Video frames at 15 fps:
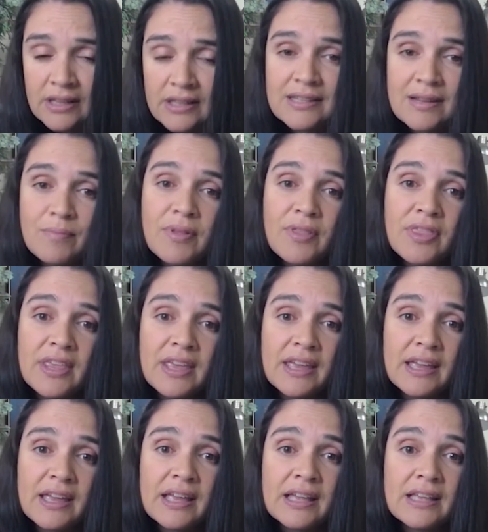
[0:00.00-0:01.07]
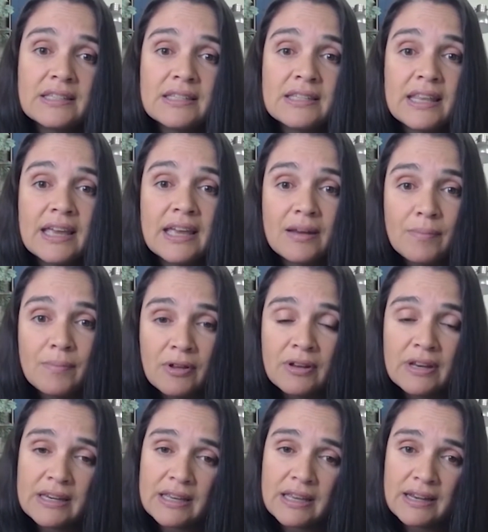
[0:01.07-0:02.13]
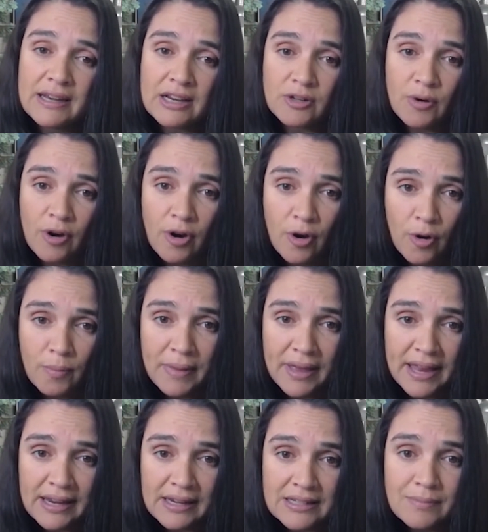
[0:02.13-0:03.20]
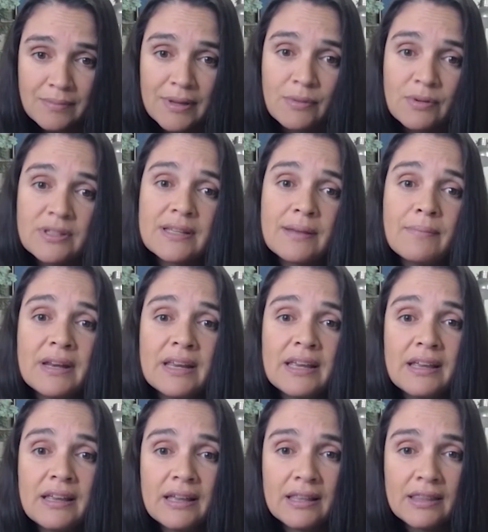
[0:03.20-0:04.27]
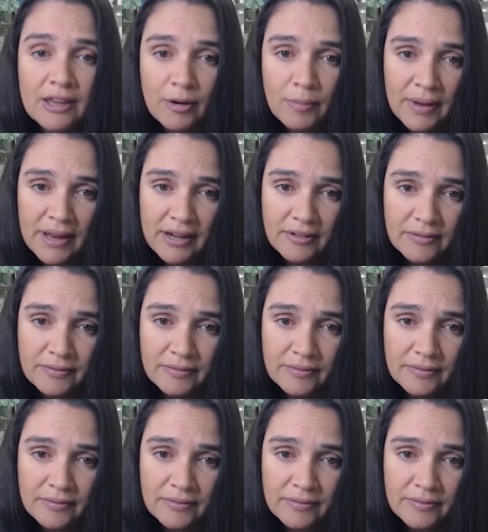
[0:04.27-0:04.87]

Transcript: Sympathy is the inability to connect to our own pain to be with somebody in their pain.